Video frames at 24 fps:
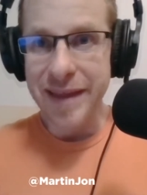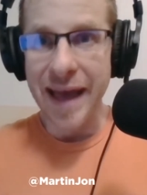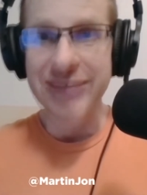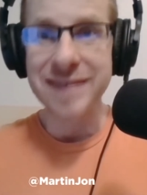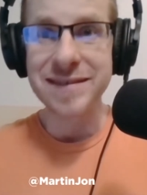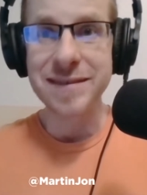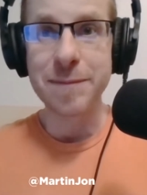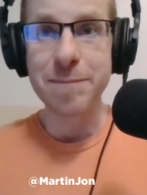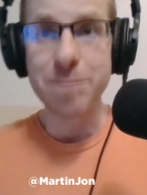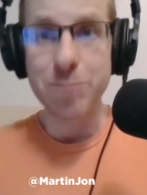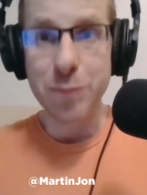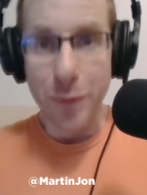
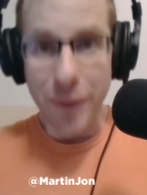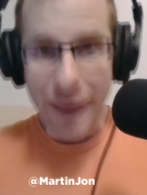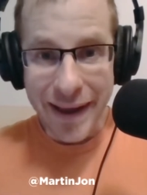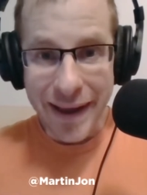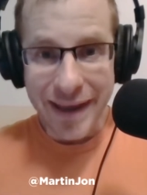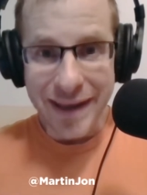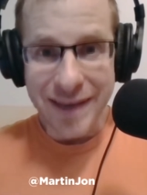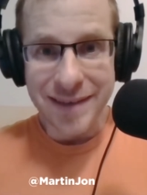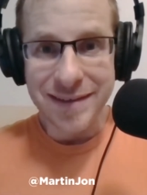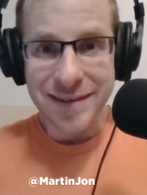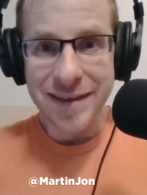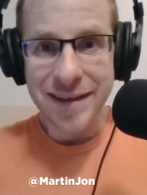as a
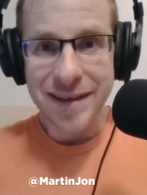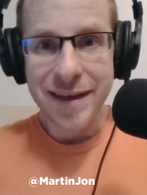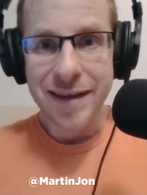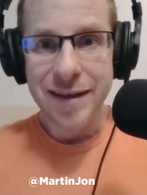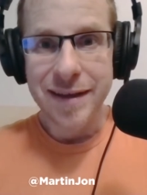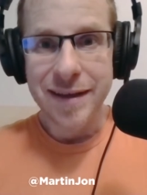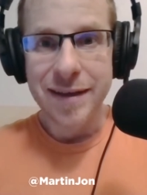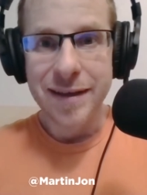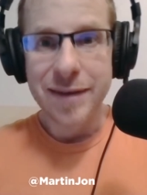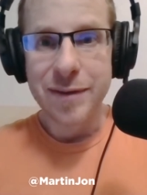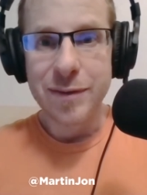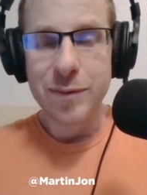brand,
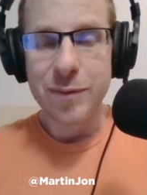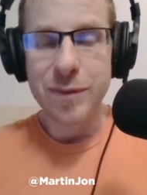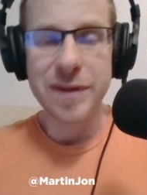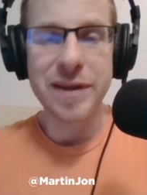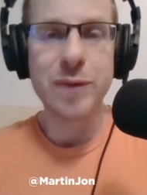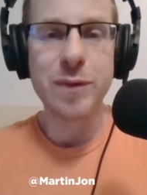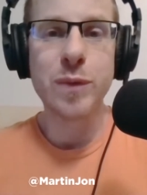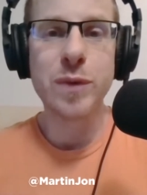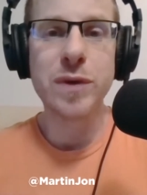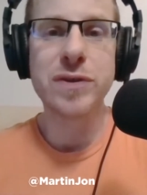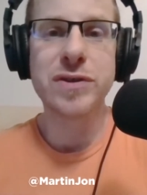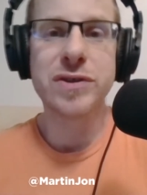well,
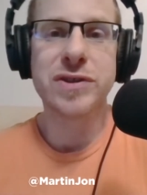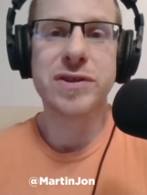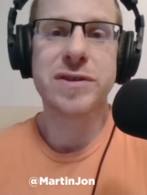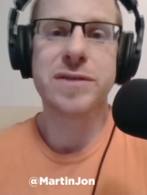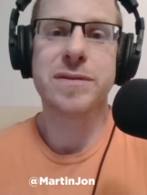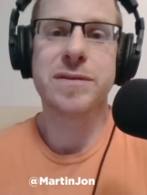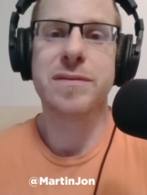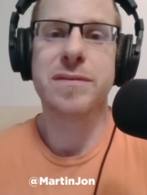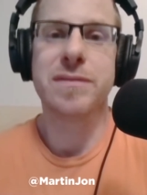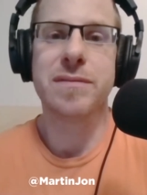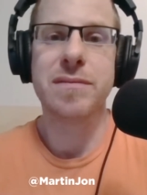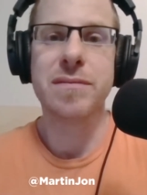then we're just
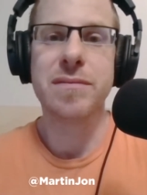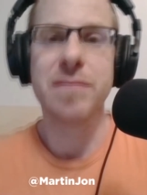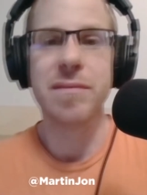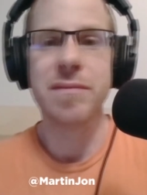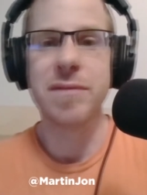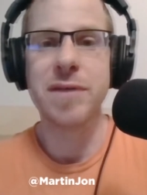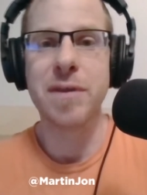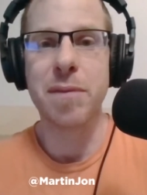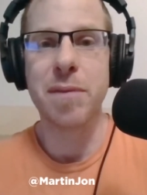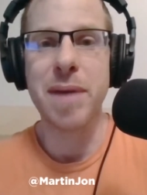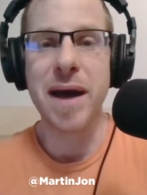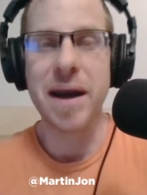
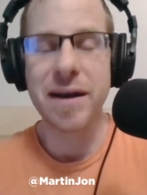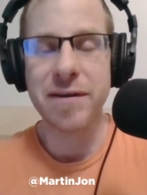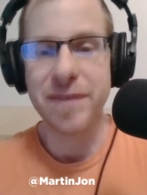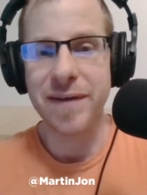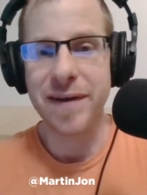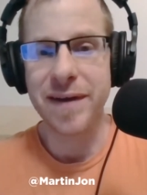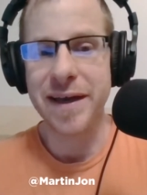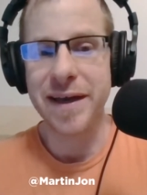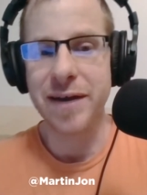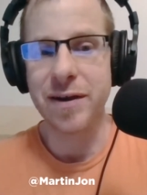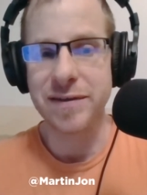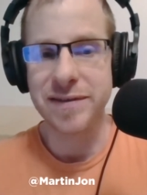
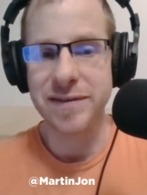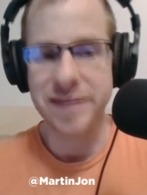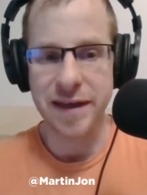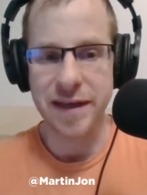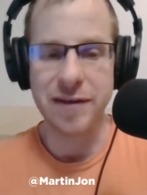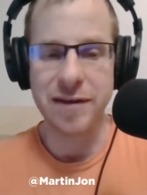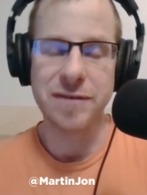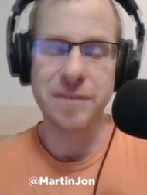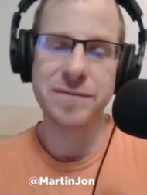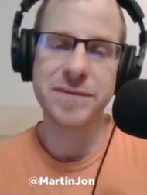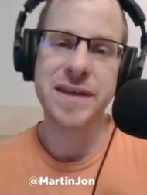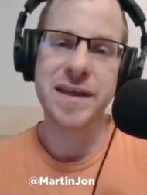commodifying
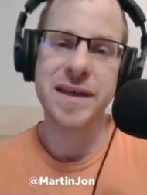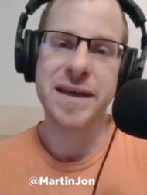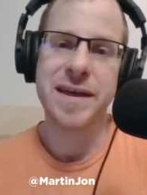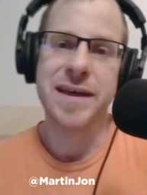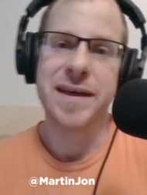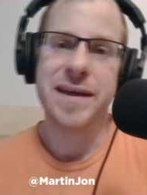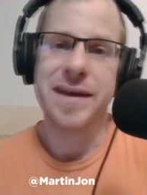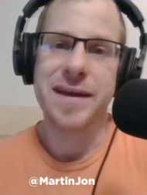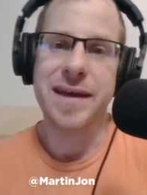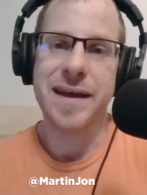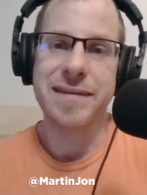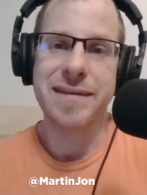ourselves.
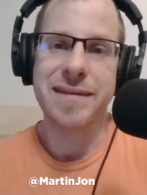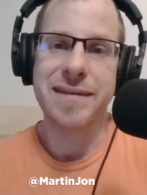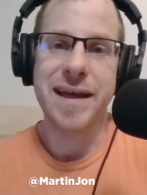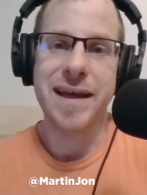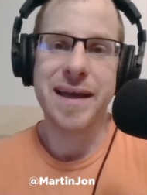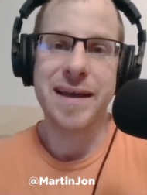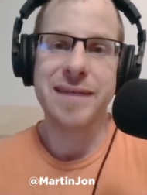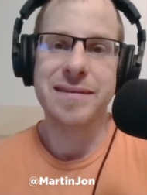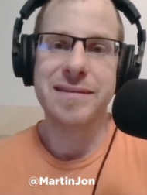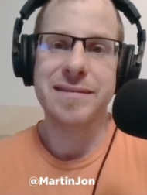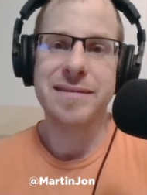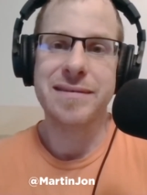and
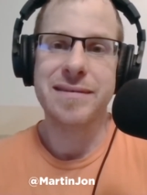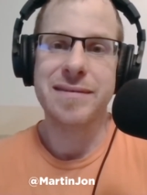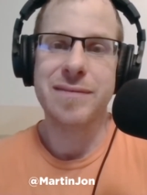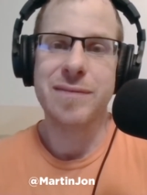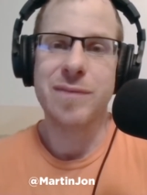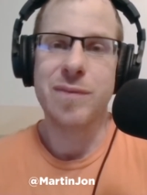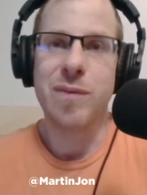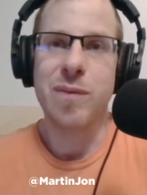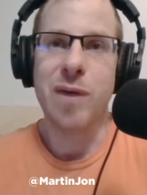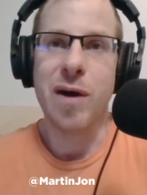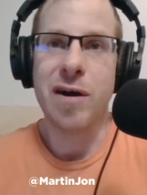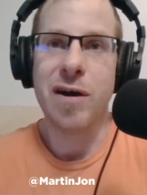then
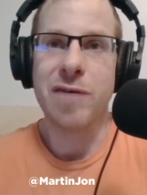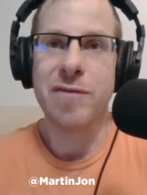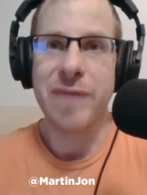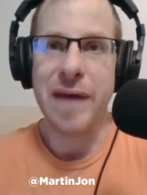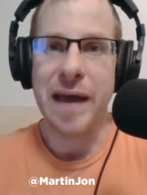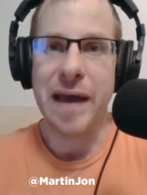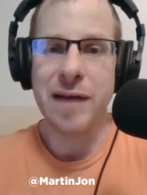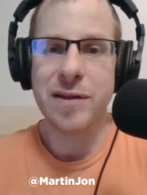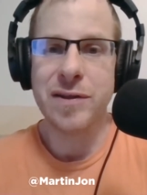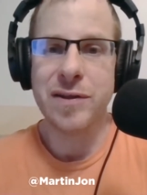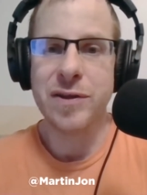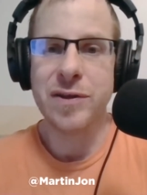our
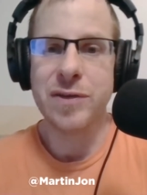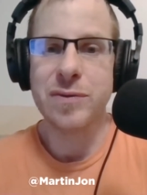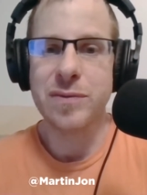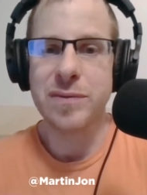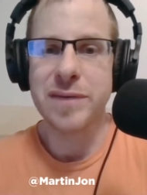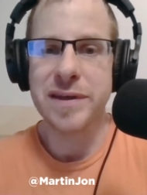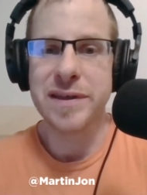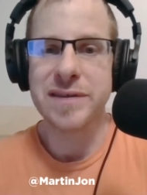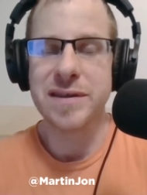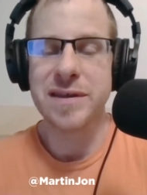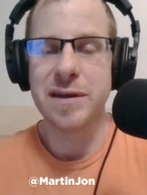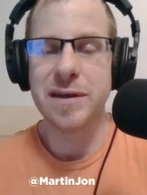
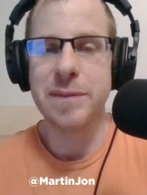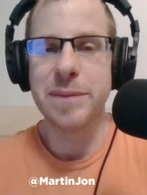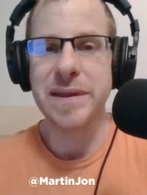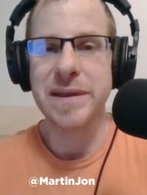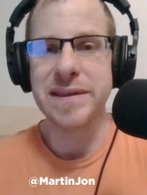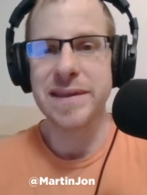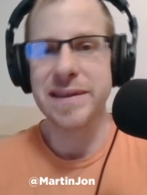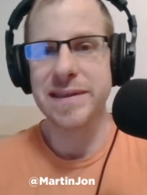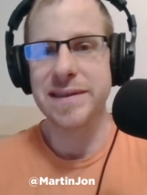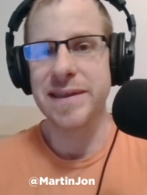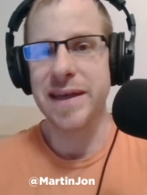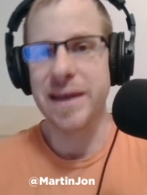value is going to be
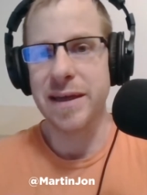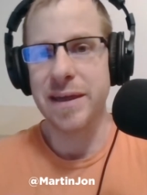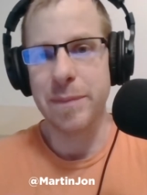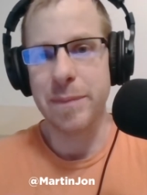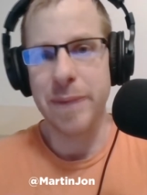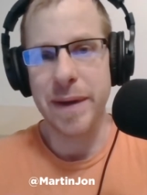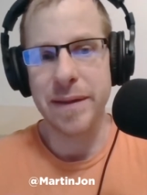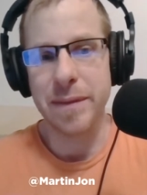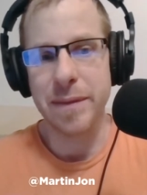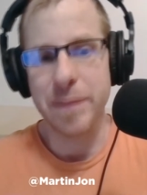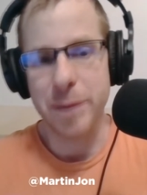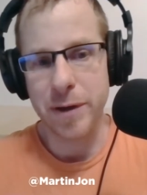dictated
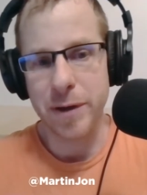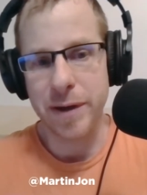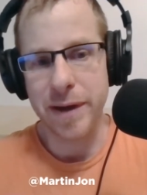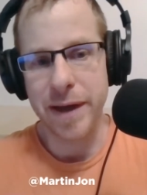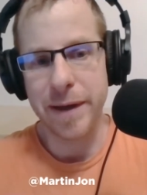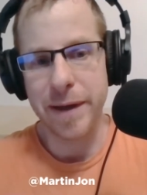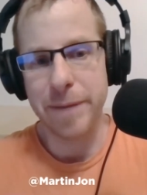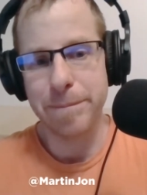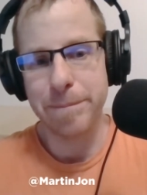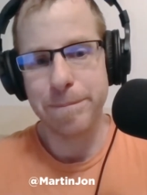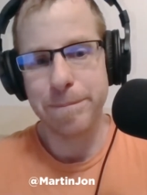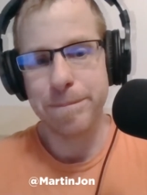by the
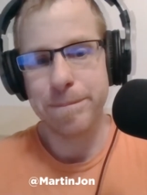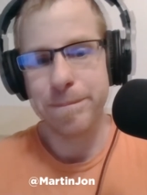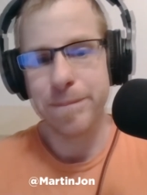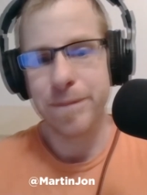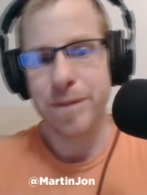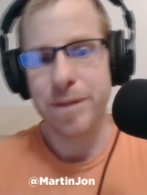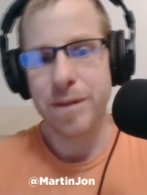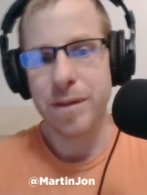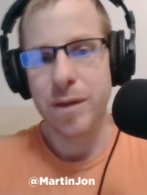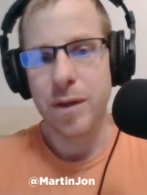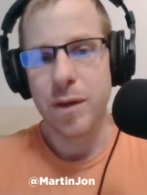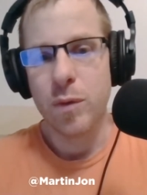market.
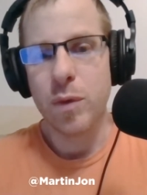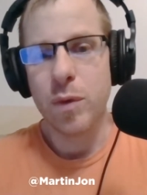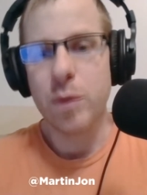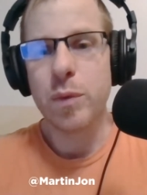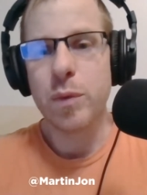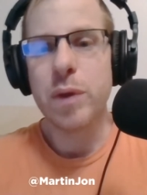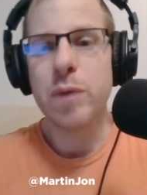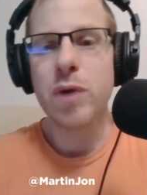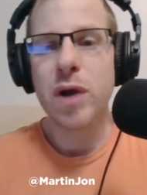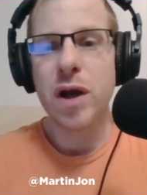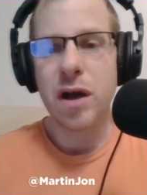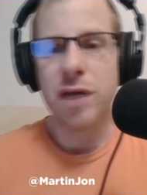When
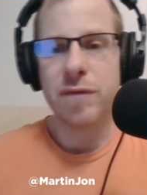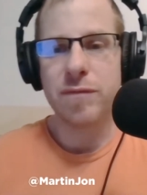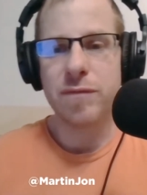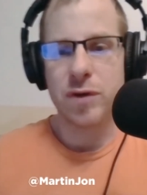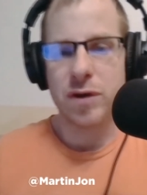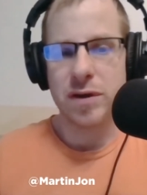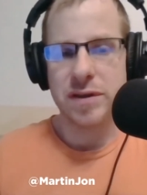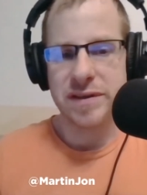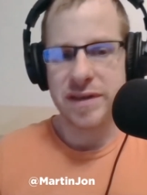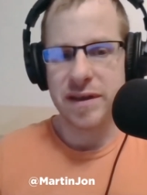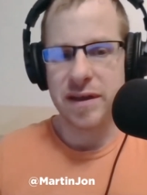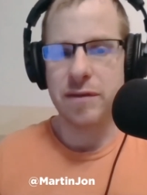we recover
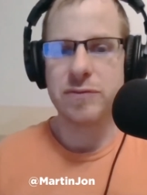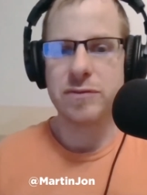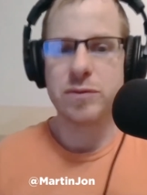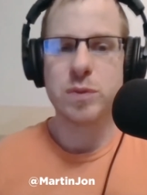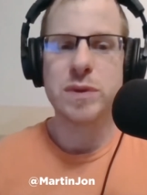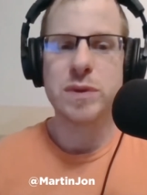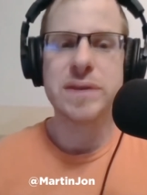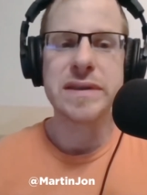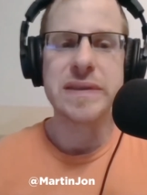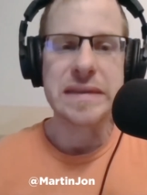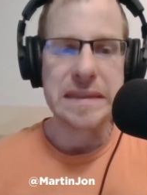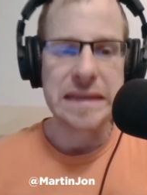ourselves,
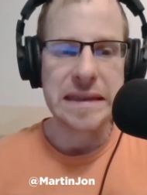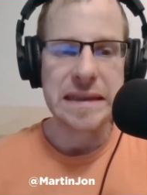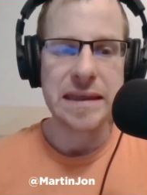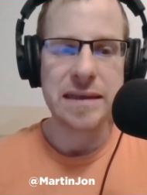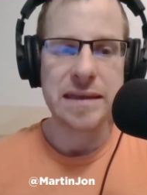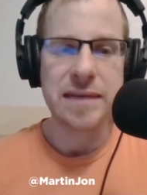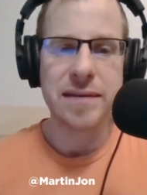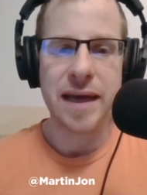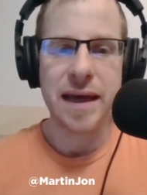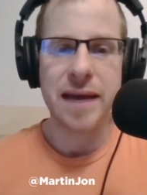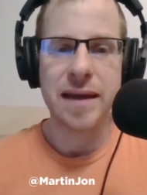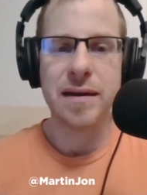we'll
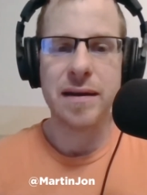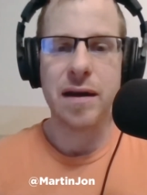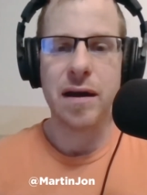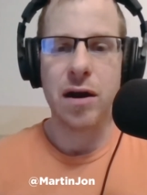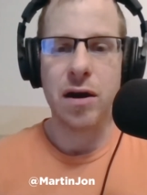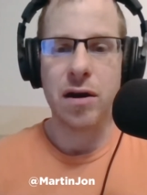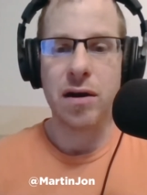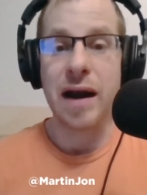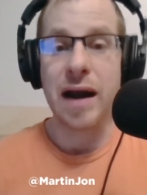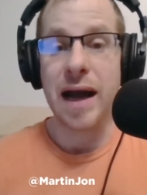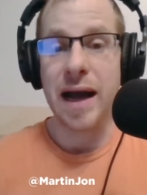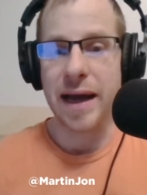see that
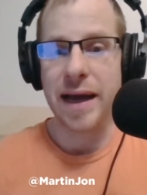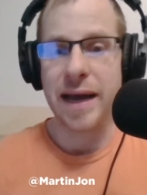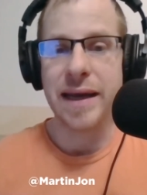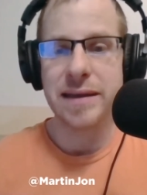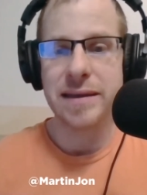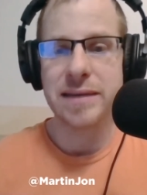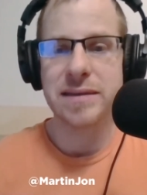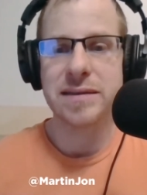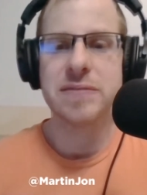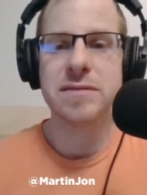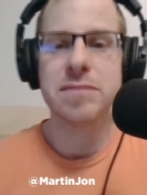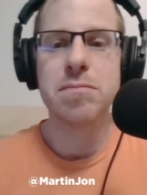our
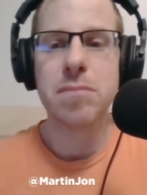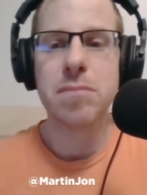height is